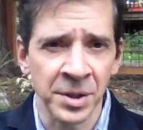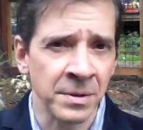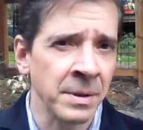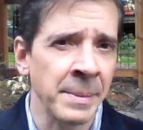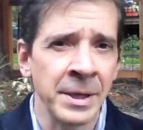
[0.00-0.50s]
I
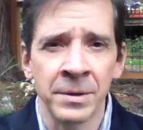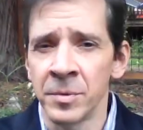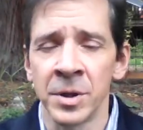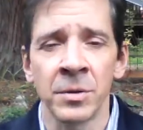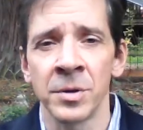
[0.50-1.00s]
mean,
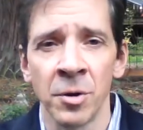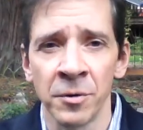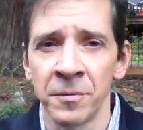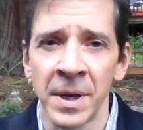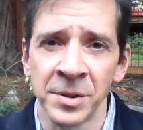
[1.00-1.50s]
we don't know
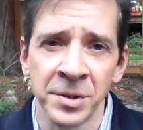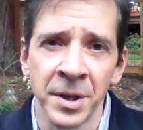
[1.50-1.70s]
if A is a